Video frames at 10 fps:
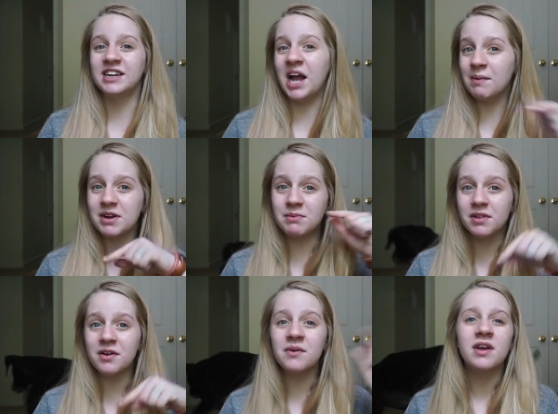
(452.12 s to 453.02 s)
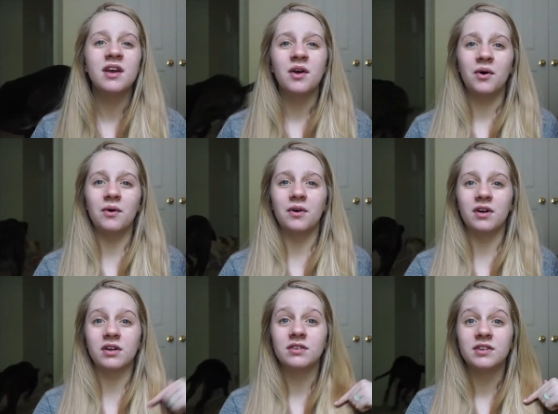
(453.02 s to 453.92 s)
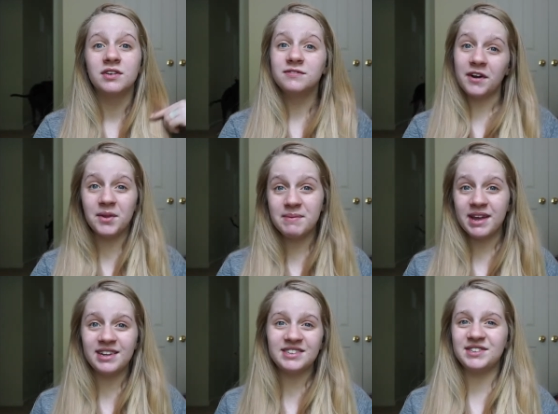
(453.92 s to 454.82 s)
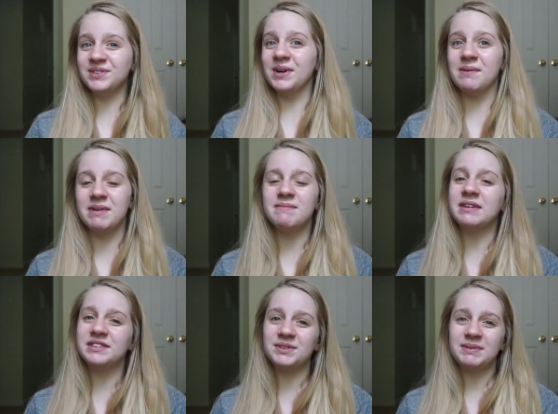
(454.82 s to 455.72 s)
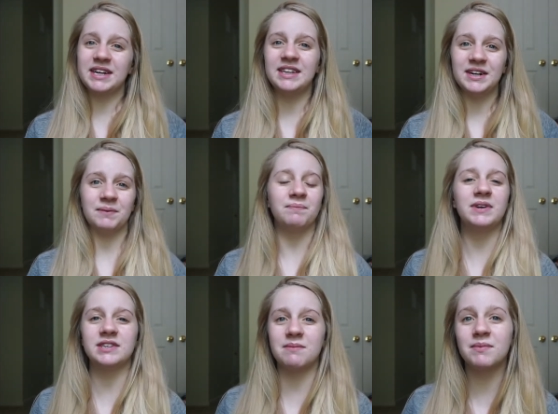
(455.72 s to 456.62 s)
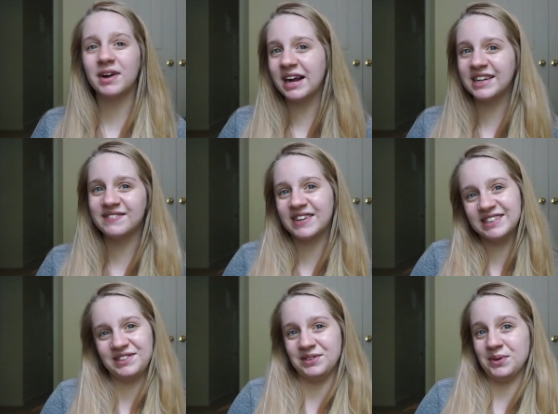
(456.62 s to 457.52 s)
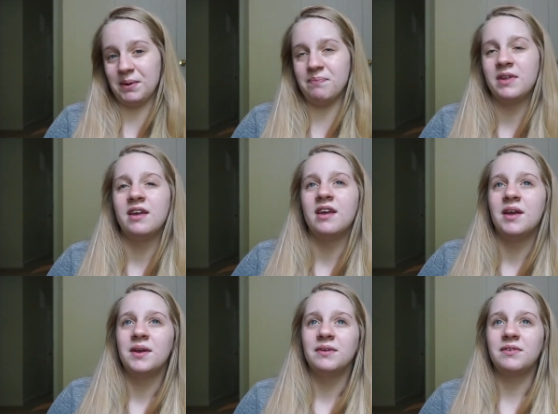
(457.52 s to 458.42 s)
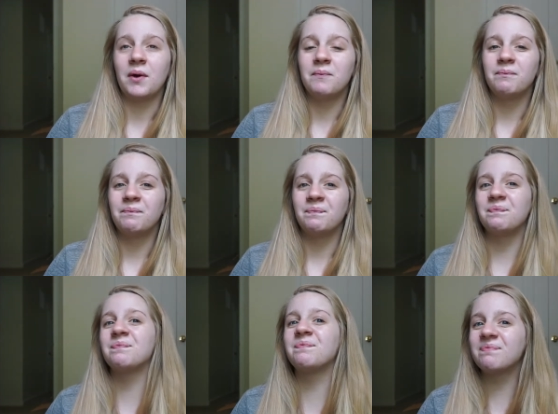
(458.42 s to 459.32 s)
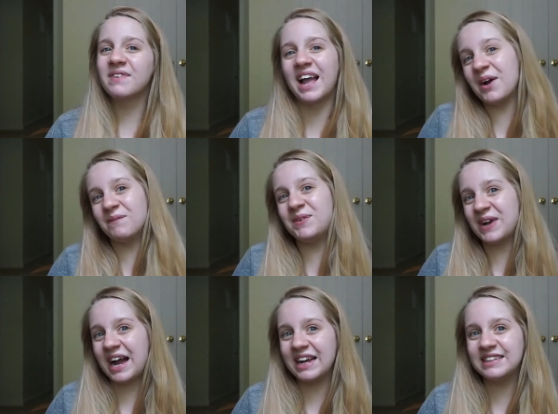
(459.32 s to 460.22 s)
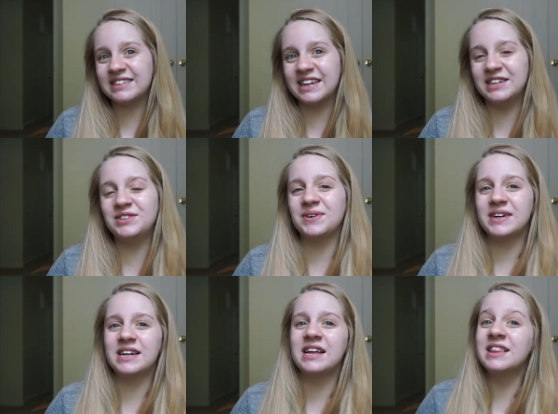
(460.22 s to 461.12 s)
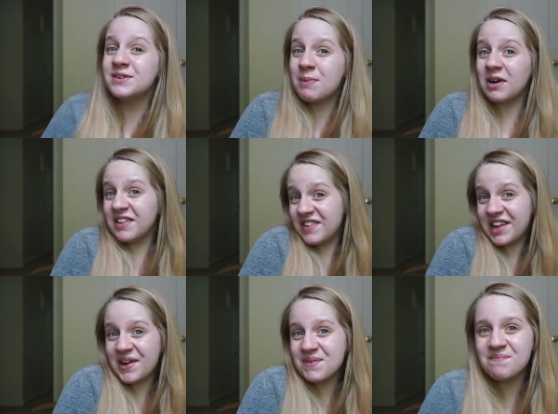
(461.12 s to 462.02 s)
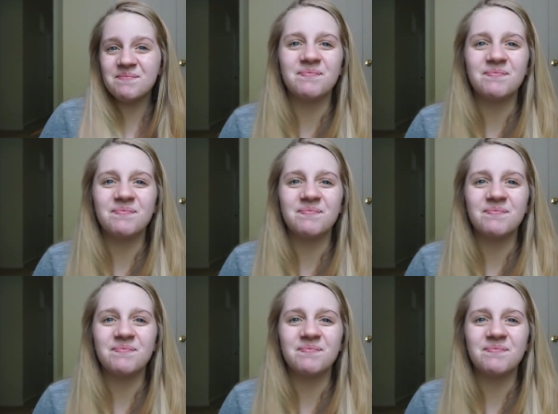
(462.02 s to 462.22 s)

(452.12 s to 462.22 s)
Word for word: comment down below or follow me on Instagram and message me on there because I'm more active on Instagram. So I hope you guys enjoyed this part of the video.